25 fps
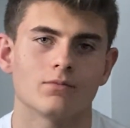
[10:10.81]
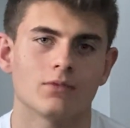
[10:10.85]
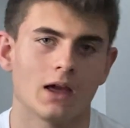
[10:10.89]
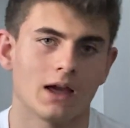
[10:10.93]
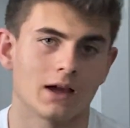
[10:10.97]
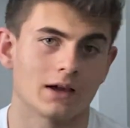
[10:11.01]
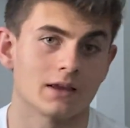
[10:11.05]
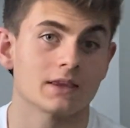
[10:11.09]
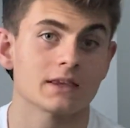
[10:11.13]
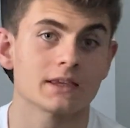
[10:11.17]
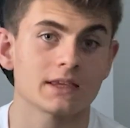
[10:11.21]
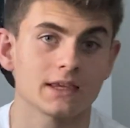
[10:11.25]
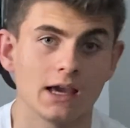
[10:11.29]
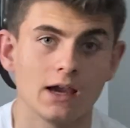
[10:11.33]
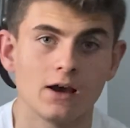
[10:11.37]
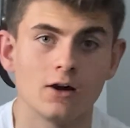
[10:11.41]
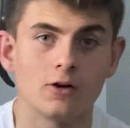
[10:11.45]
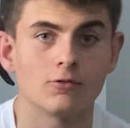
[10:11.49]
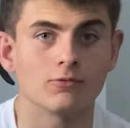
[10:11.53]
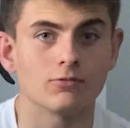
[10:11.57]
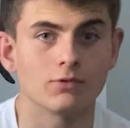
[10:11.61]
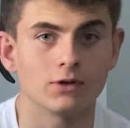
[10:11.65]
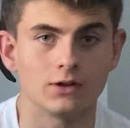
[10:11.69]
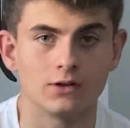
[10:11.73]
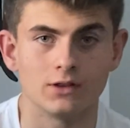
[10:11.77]

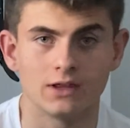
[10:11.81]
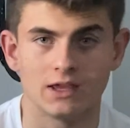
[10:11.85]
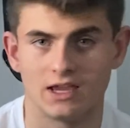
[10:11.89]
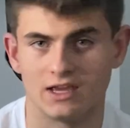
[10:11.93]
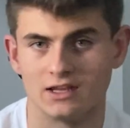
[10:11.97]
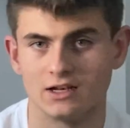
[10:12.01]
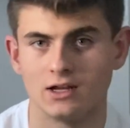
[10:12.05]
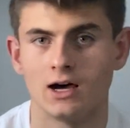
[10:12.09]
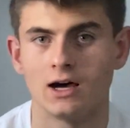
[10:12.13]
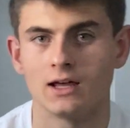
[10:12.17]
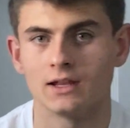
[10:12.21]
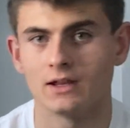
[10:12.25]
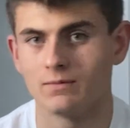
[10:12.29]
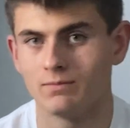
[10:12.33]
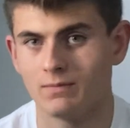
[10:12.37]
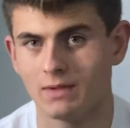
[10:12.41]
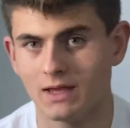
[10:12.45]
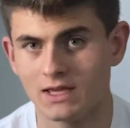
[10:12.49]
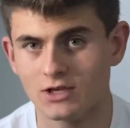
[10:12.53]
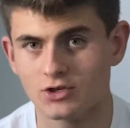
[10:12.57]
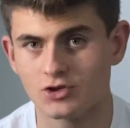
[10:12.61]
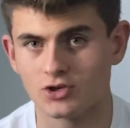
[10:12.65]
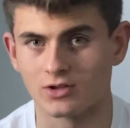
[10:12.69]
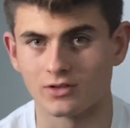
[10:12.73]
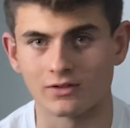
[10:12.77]
excel really in
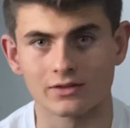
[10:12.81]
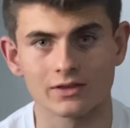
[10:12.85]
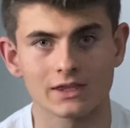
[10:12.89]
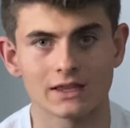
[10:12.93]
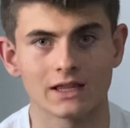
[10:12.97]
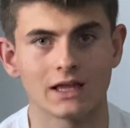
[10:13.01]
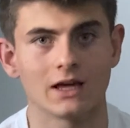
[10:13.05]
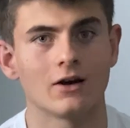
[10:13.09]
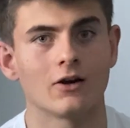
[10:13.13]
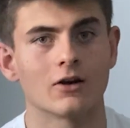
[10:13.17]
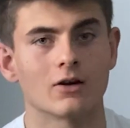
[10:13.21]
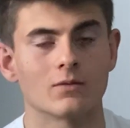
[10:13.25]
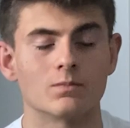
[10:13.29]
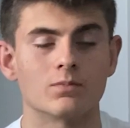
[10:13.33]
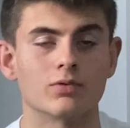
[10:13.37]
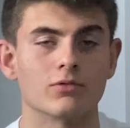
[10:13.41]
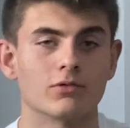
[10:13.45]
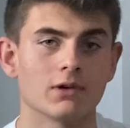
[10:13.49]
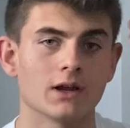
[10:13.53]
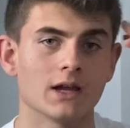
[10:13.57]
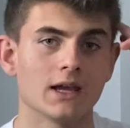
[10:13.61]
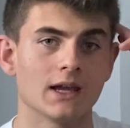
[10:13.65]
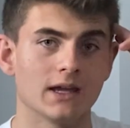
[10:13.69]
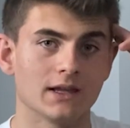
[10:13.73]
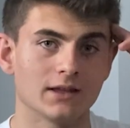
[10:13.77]
automation so that our
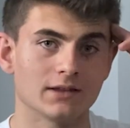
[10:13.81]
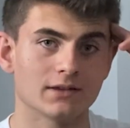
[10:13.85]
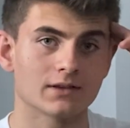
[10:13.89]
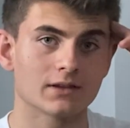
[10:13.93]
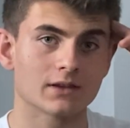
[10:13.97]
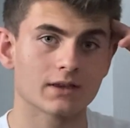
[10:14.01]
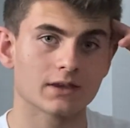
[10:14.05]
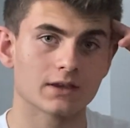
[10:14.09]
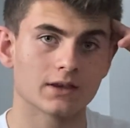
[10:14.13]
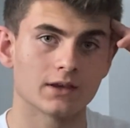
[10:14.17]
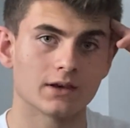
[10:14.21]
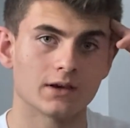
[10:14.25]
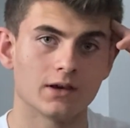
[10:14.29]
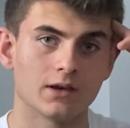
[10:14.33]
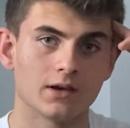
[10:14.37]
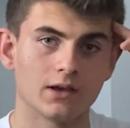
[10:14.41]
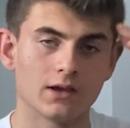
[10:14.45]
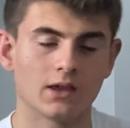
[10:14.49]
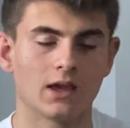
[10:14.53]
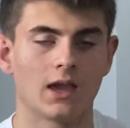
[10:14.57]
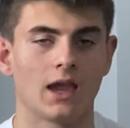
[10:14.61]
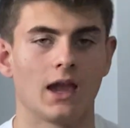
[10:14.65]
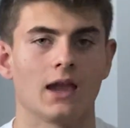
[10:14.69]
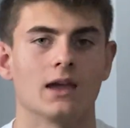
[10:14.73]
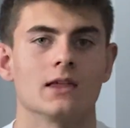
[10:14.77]
brains
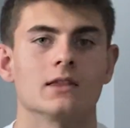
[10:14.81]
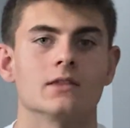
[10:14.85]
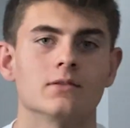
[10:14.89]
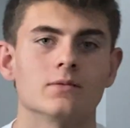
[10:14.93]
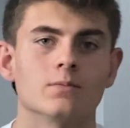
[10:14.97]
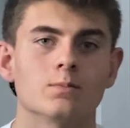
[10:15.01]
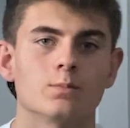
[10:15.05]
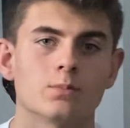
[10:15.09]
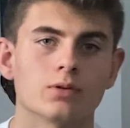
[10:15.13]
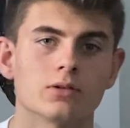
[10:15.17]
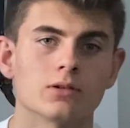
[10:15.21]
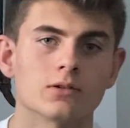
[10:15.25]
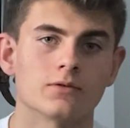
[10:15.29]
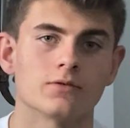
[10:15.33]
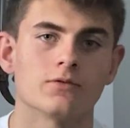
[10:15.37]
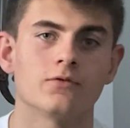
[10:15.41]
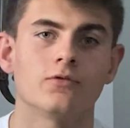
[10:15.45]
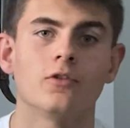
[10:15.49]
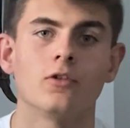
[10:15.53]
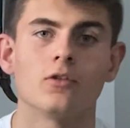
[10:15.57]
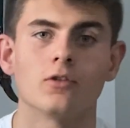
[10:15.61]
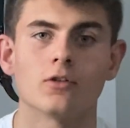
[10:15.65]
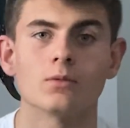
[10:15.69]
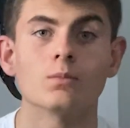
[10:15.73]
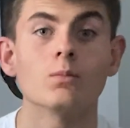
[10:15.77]
can
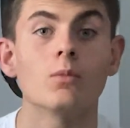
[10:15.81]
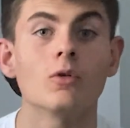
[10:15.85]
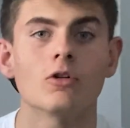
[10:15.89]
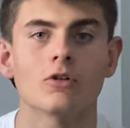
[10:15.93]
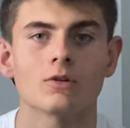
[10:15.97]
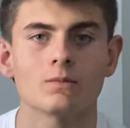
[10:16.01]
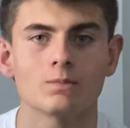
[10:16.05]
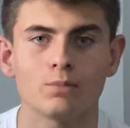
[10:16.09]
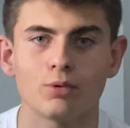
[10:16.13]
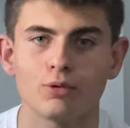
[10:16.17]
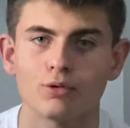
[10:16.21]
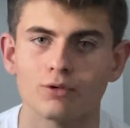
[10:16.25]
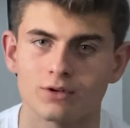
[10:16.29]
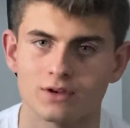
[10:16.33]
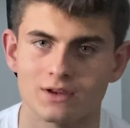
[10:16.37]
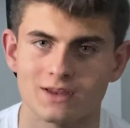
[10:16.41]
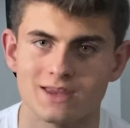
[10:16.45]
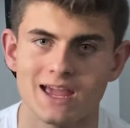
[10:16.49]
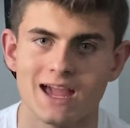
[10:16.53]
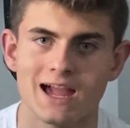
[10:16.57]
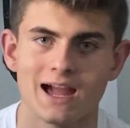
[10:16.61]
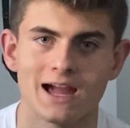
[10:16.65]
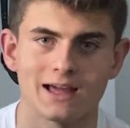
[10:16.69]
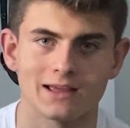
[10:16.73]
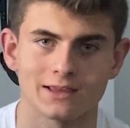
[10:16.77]
perform more important
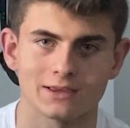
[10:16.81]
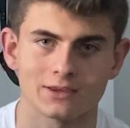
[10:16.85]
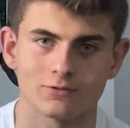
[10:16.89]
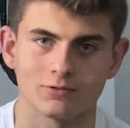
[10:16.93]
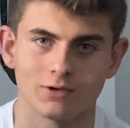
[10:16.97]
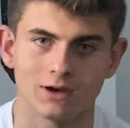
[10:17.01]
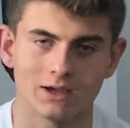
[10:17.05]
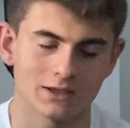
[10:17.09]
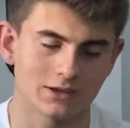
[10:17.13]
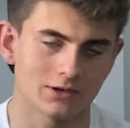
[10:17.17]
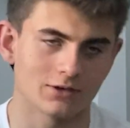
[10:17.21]
tasks, right?